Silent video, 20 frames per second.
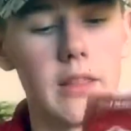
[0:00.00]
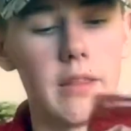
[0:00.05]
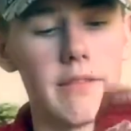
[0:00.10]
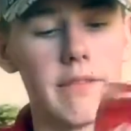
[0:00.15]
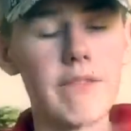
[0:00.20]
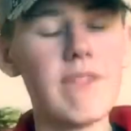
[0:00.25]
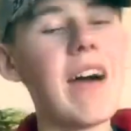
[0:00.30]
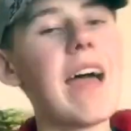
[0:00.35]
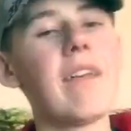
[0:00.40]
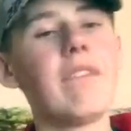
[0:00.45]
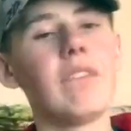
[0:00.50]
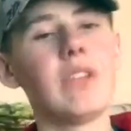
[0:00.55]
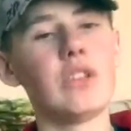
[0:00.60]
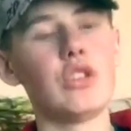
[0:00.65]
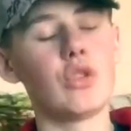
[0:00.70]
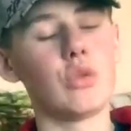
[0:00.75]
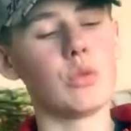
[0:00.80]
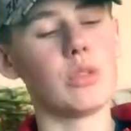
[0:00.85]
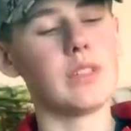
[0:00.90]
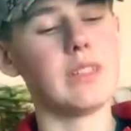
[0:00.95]
the five
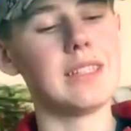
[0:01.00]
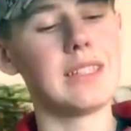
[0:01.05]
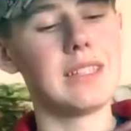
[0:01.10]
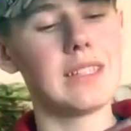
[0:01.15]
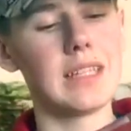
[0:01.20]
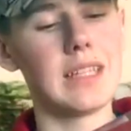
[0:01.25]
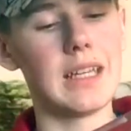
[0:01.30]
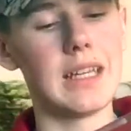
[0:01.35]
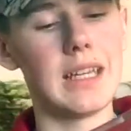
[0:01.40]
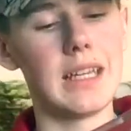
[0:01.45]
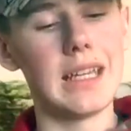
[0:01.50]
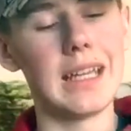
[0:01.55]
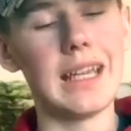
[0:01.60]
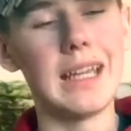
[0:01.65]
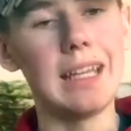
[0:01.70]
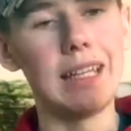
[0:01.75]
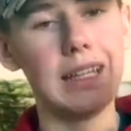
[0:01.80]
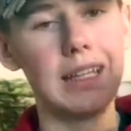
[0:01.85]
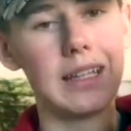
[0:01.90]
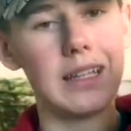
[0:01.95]
inch ones,
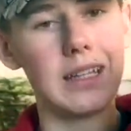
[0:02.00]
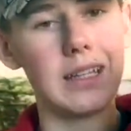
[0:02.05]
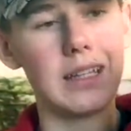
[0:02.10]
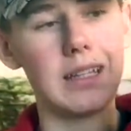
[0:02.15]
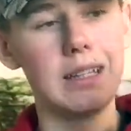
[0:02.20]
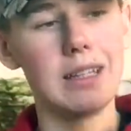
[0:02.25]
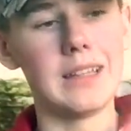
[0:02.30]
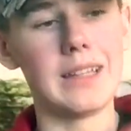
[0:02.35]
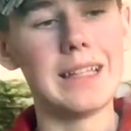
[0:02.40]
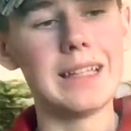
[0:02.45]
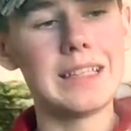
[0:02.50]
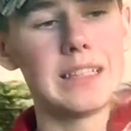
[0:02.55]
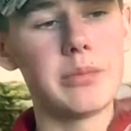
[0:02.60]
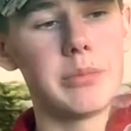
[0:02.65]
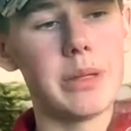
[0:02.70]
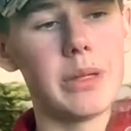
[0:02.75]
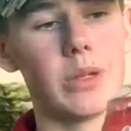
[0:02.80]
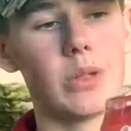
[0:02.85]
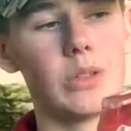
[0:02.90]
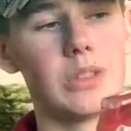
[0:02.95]
and they
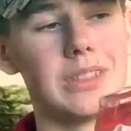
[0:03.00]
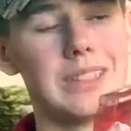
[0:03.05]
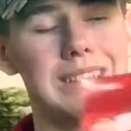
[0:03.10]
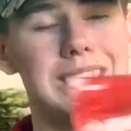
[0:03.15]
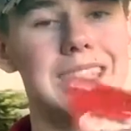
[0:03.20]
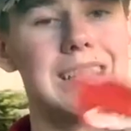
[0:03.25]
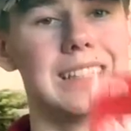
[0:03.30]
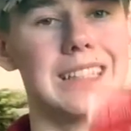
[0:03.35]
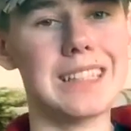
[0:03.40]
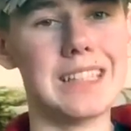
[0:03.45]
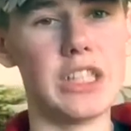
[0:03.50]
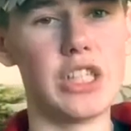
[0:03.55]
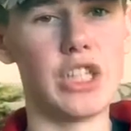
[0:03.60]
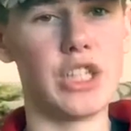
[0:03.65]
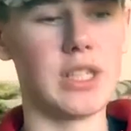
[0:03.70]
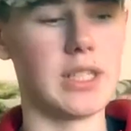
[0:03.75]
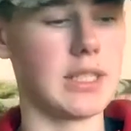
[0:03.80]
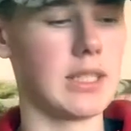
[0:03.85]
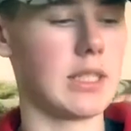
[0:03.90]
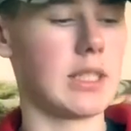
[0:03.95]
smell
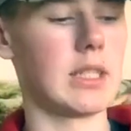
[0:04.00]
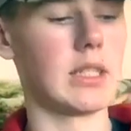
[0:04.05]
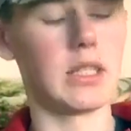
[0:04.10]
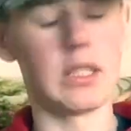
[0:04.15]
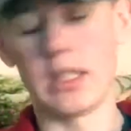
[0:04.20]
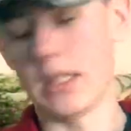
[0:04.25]
delicious.